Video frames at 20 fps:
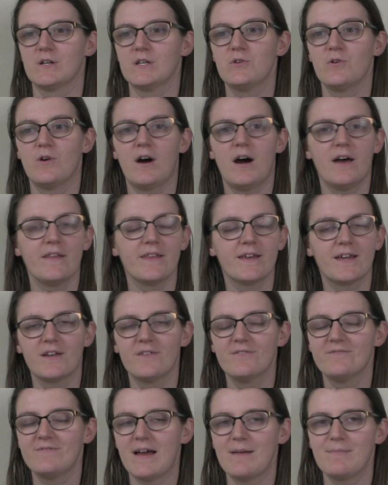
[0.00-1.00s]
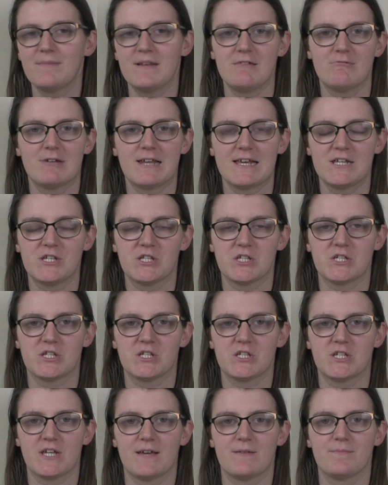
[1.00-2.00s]
your other kind of family
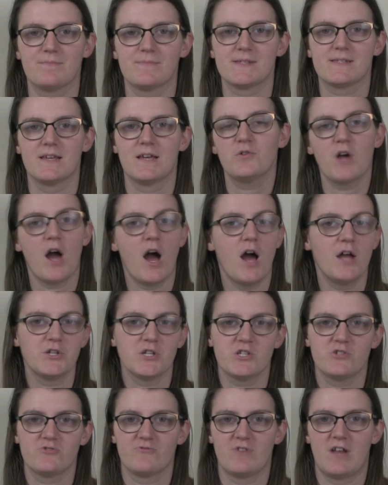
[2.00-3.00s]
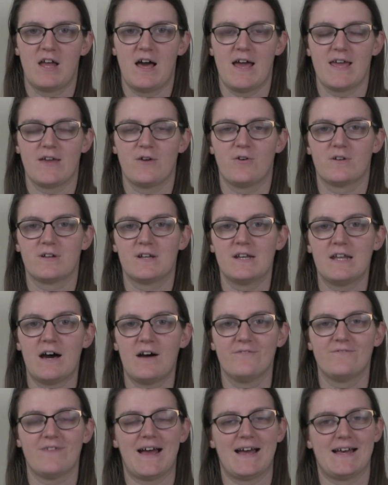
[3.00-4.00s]
relationships, you can't just rely on
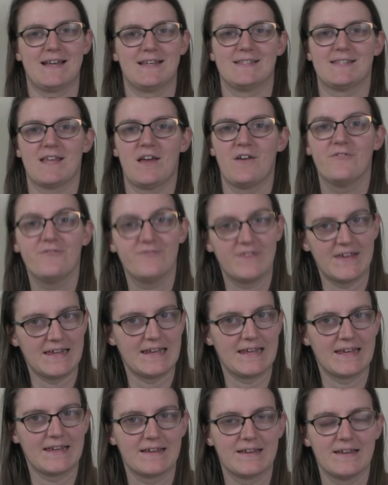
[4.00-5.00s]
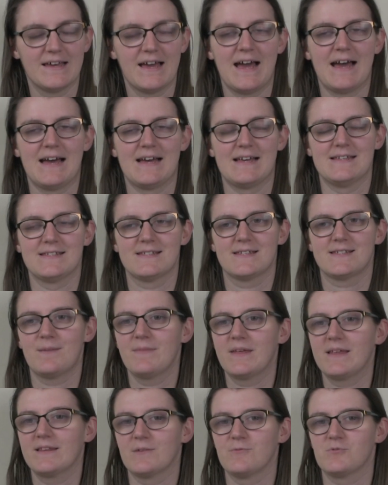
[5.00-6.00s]
love as a feeling, as
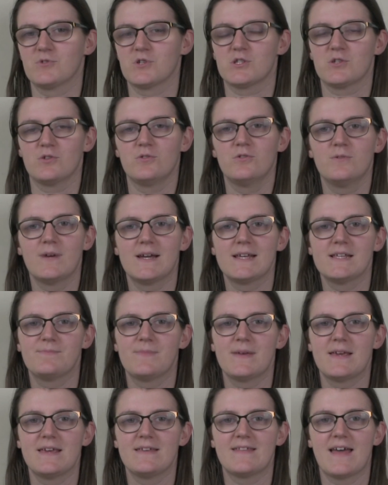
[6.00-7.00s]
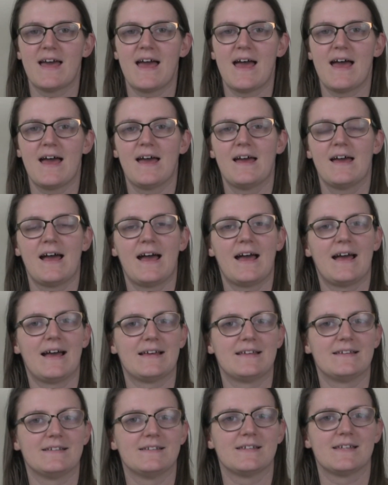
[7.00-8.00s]
something that will just always be there
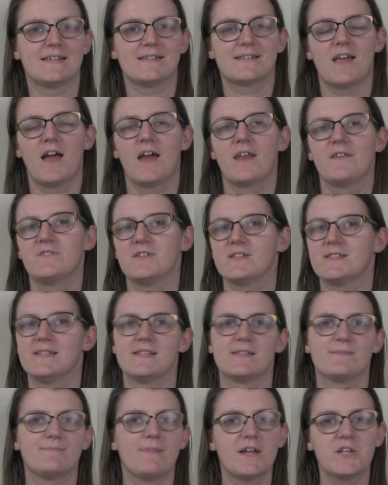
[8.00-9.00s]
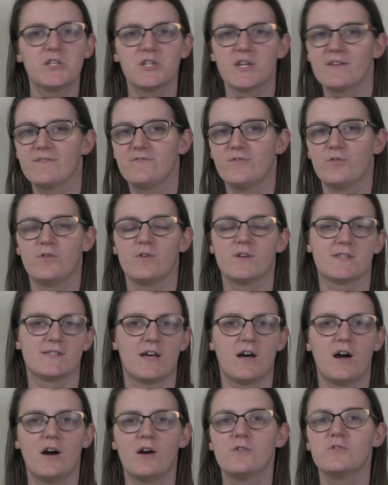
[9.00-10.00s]
and is kind of just this magic force
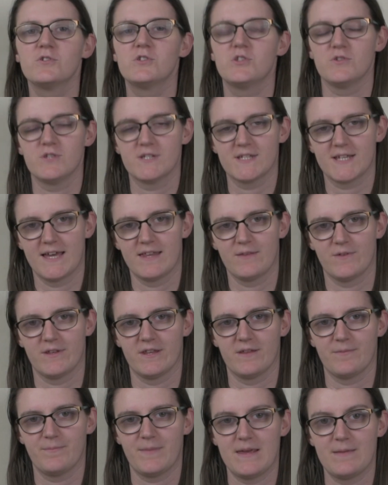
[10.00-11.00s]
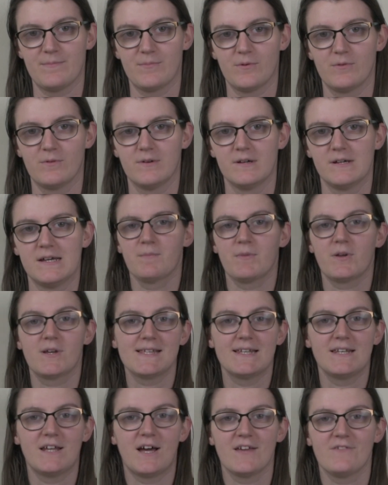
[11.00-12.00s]
that holds you together with other people.
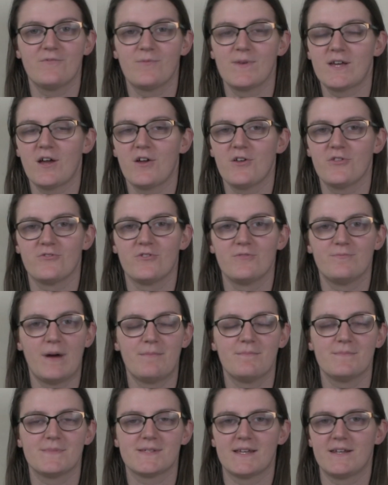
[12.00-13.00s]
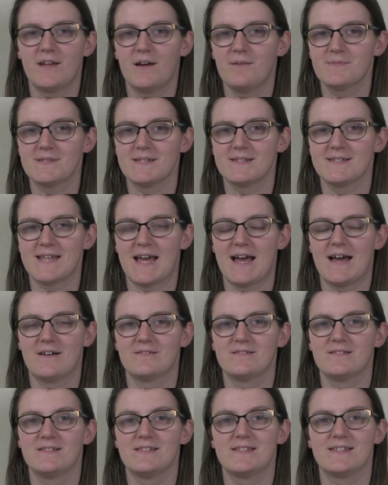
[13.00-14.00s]
Because in life we go through bumps and ups and
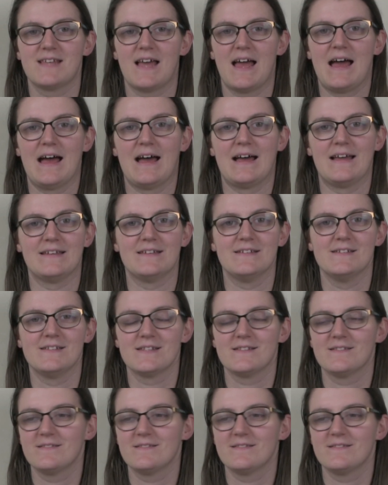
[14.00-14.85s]
downs, and